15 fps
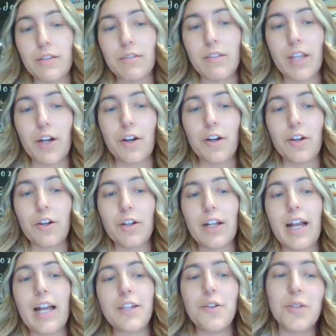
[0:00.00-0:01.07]
they're
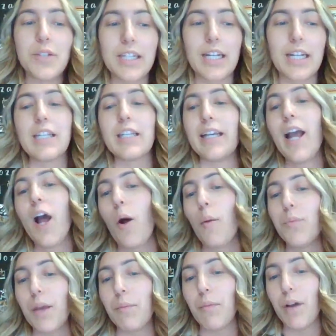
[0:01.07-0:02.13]
using it to like
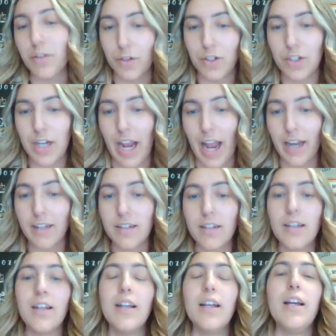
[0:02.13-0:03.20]
help them understand.
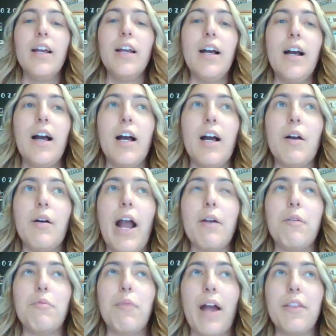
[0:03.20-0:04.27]

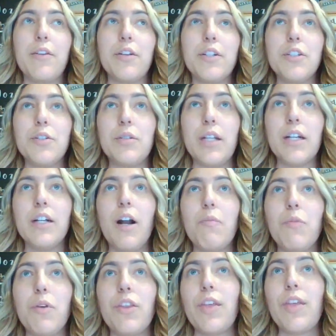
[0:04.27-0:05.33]
I rather a student
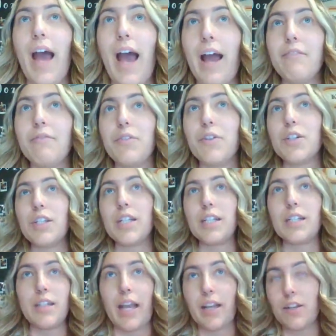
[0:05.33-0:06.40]
come with that
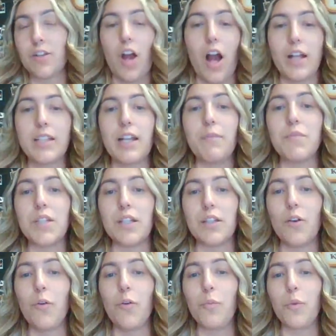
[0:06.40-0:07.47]
versus like not attempting
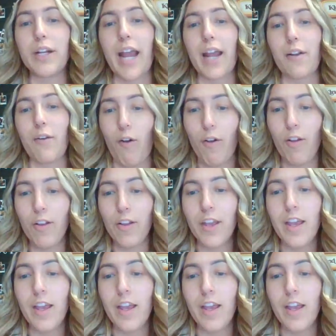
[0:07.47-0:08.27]
the homework at all.